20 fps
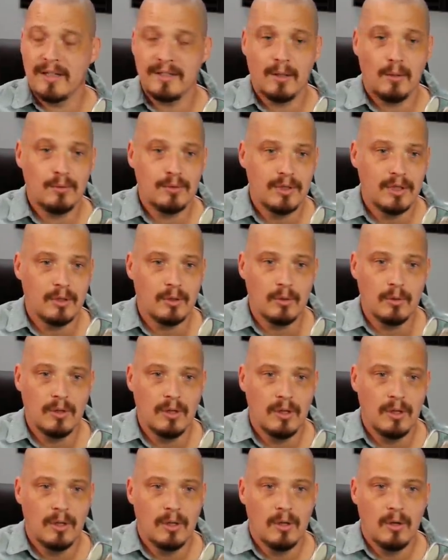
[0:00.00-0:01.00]
I don't
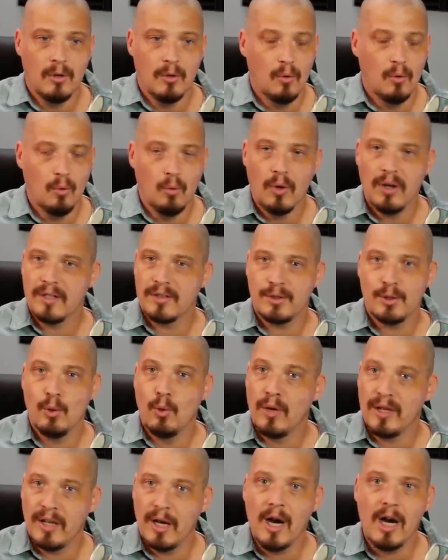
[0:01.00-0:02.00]
know what is
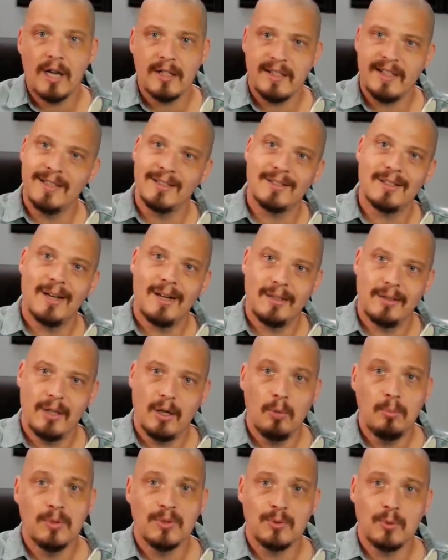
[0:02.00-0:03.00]
going on inside
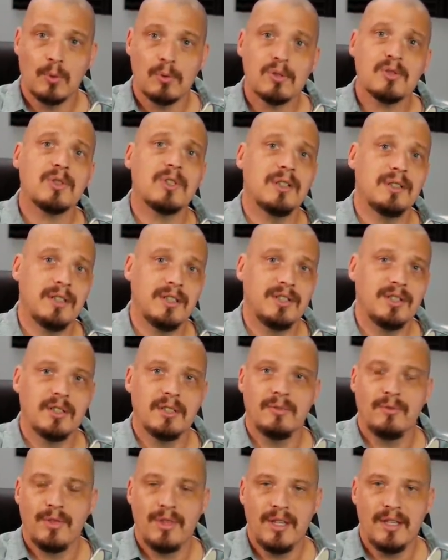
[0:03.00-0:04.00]
the Open Source
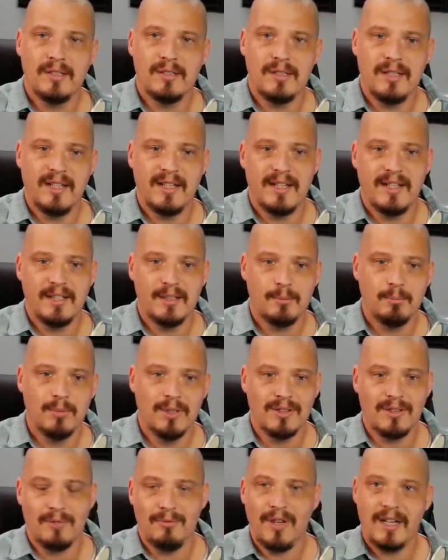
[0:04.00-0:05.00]
Initiative these days,
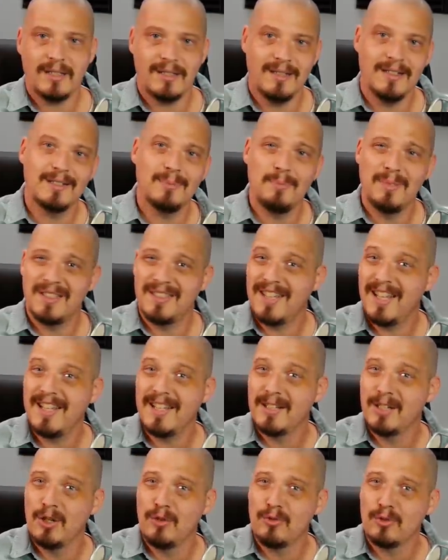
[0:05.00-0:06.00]
but the fact that it's been
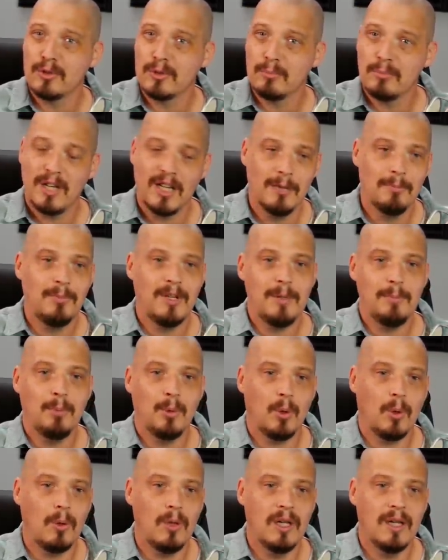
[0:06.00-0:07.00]
taken over by
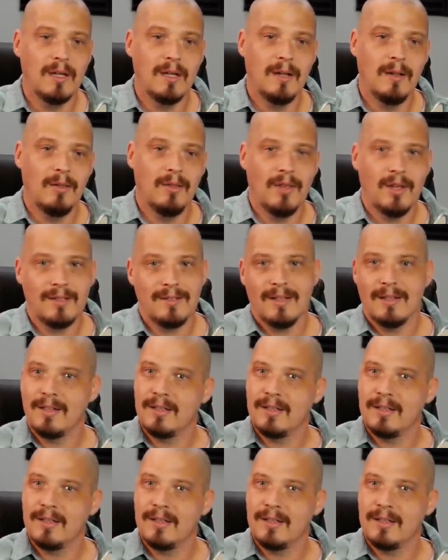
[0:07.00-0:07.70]
people that,